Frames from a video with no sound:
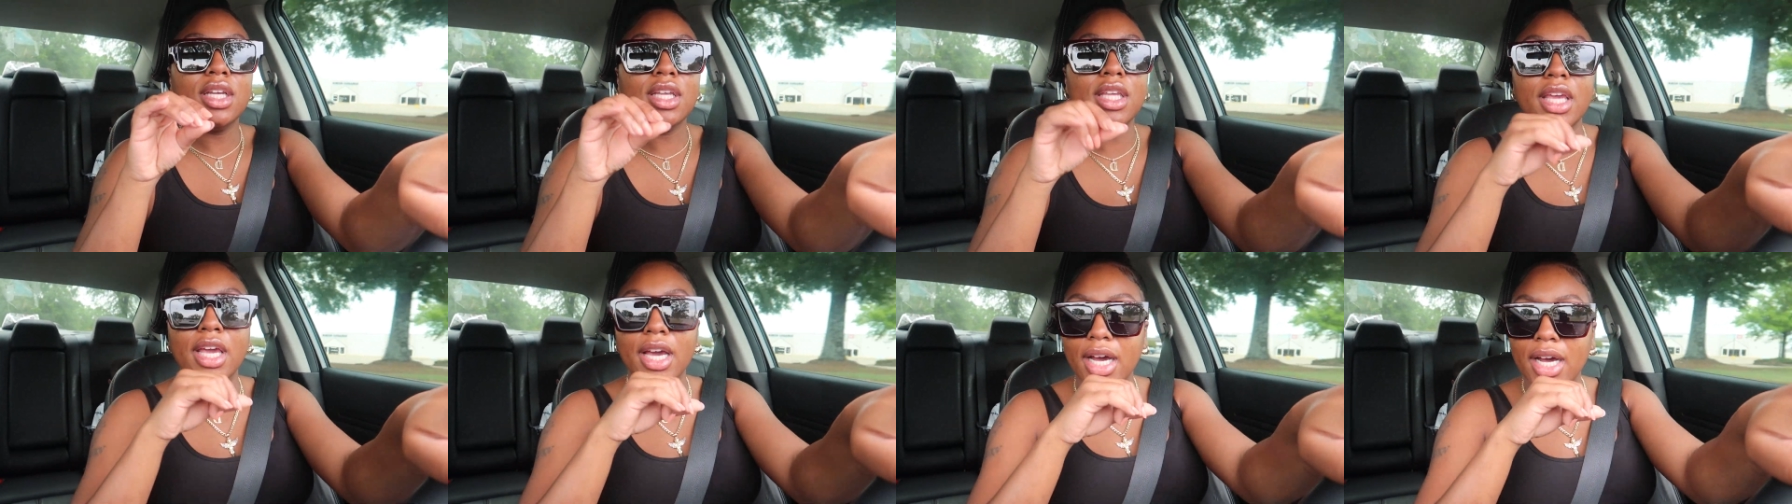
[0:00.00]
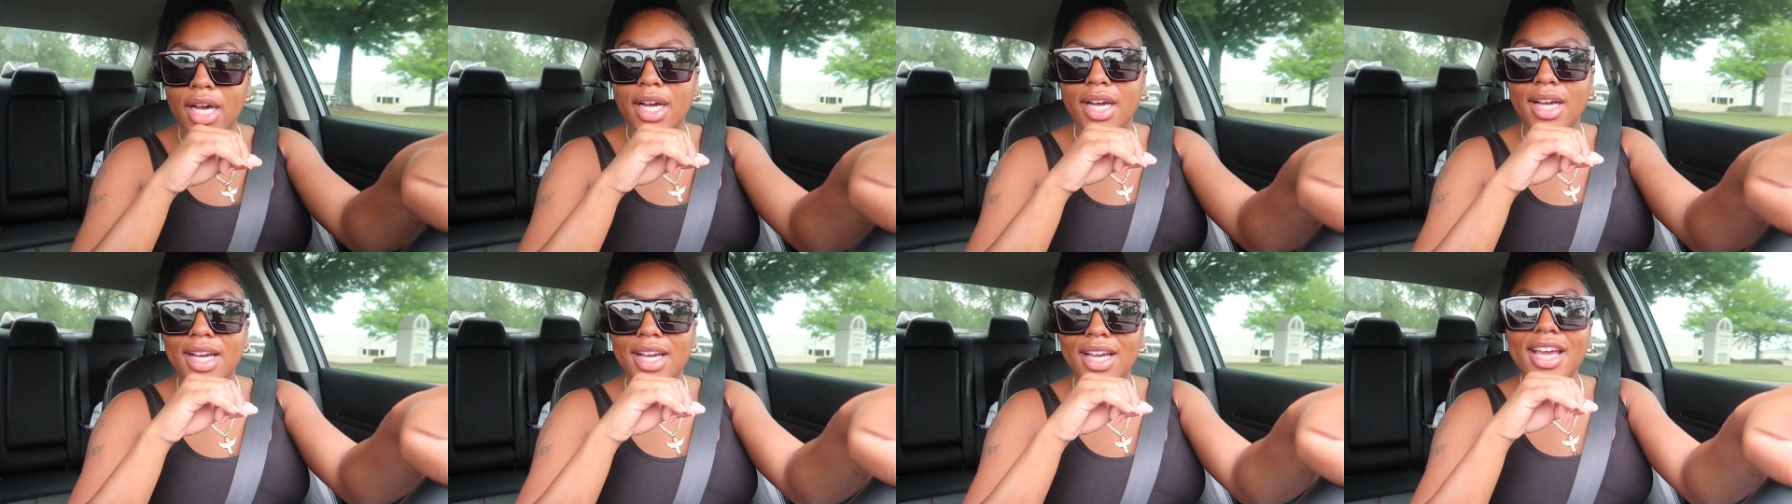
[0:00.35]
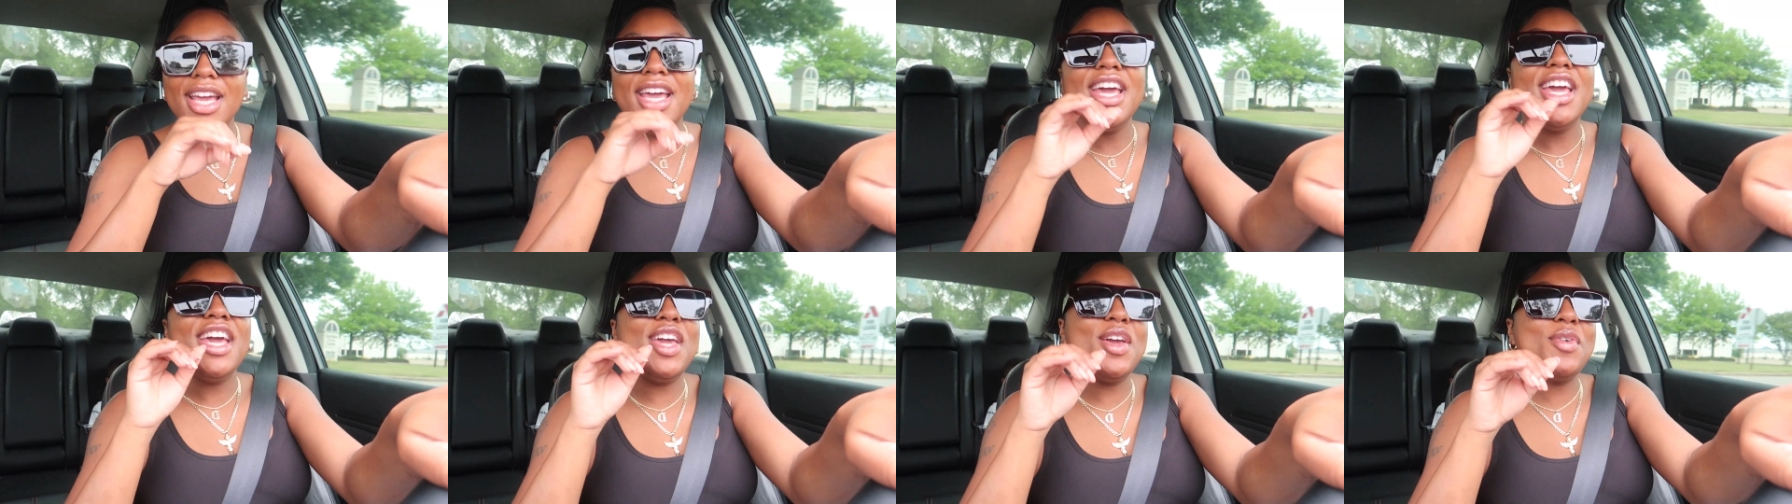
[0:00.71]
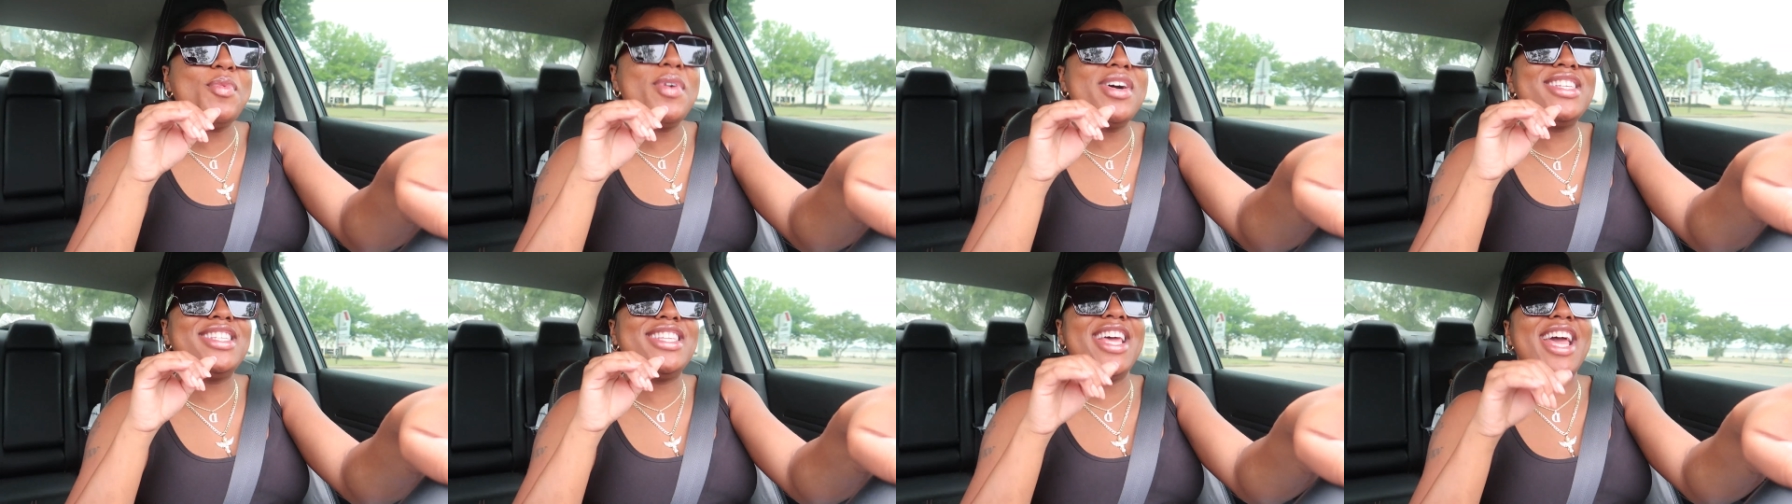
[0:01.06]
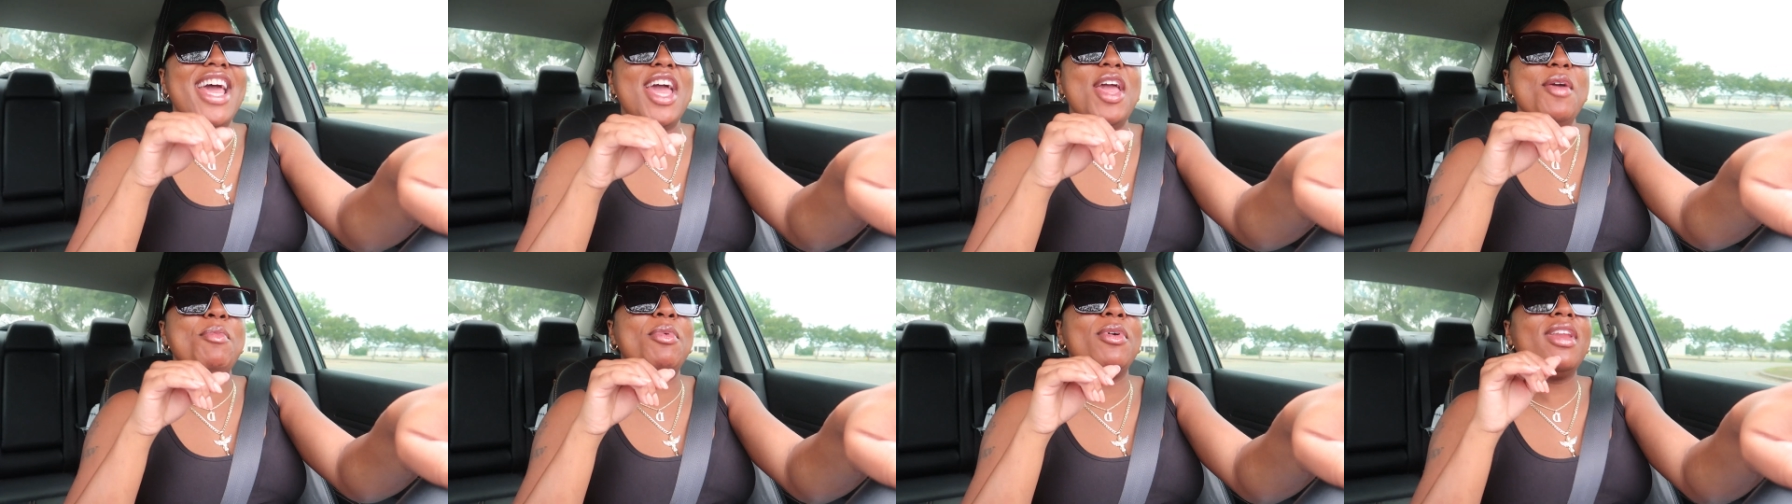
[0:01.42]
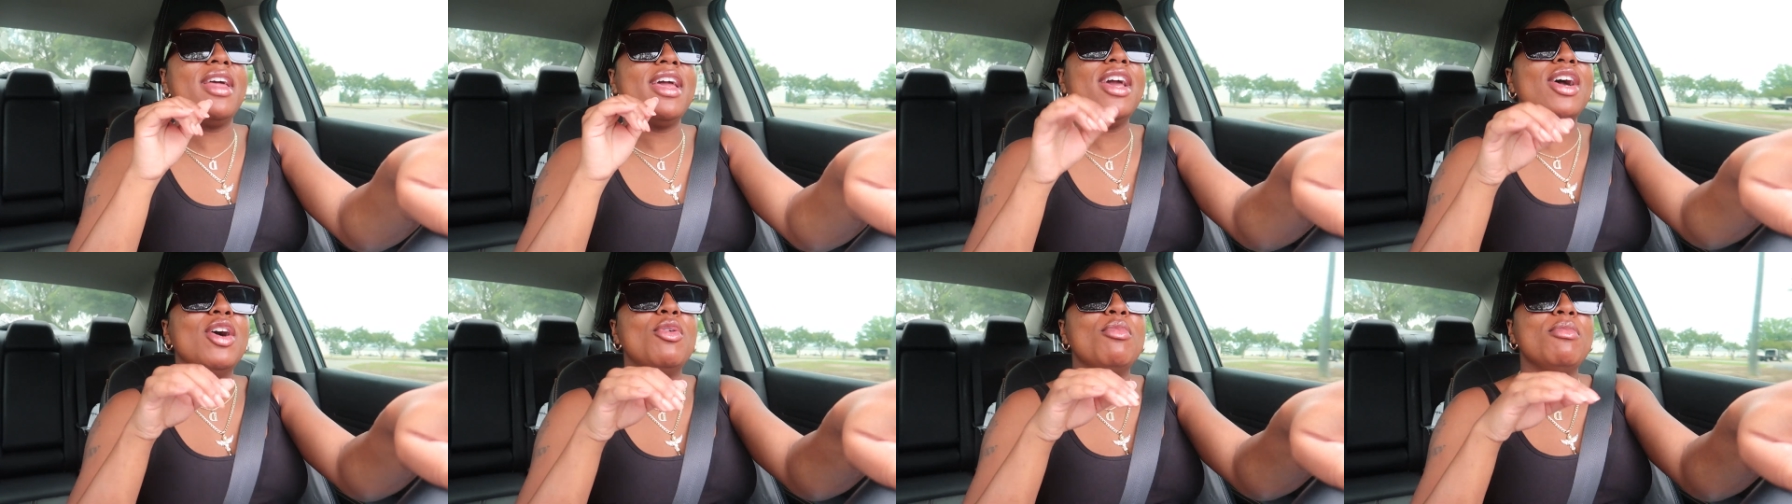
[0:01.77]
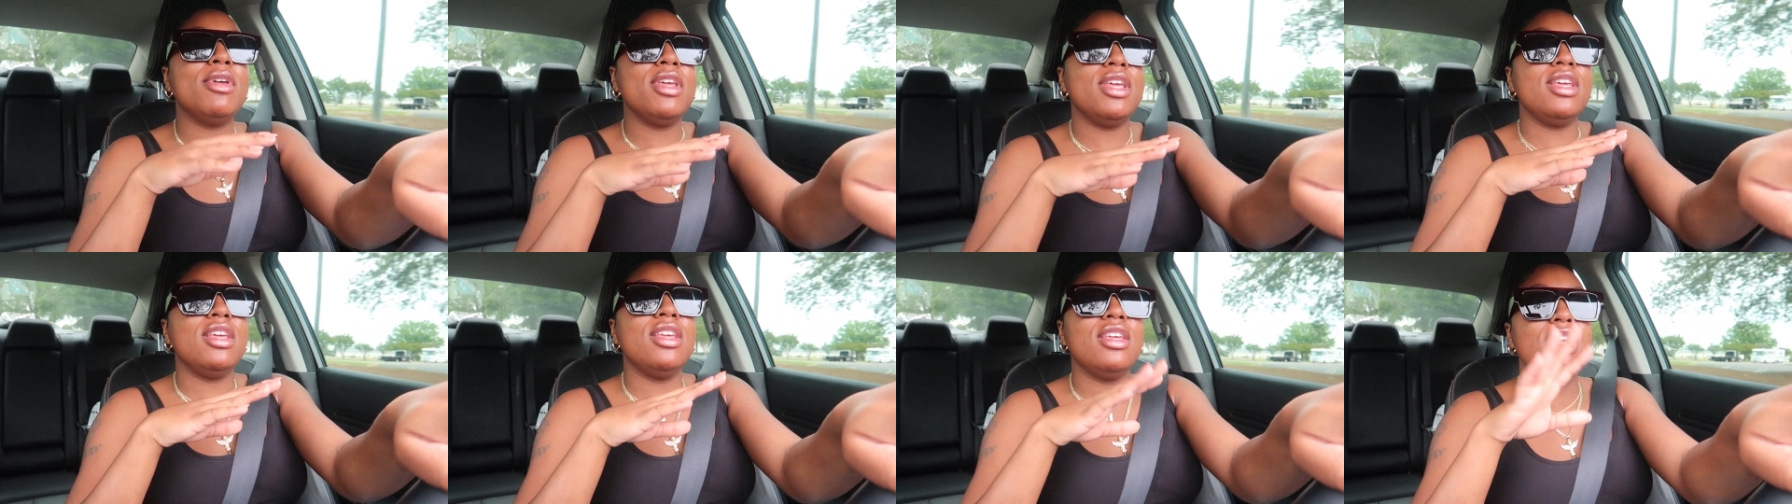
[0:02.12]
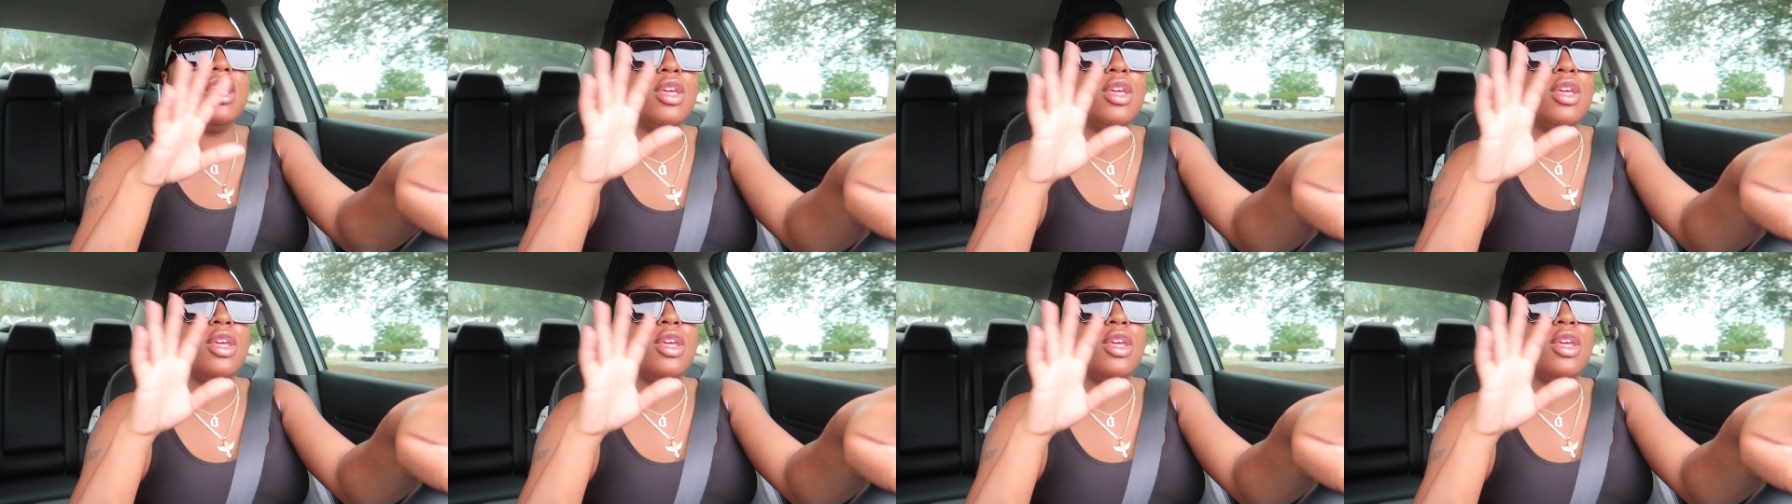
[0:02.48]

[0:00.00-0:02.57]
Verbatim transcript: yeah he wasn't able to help me.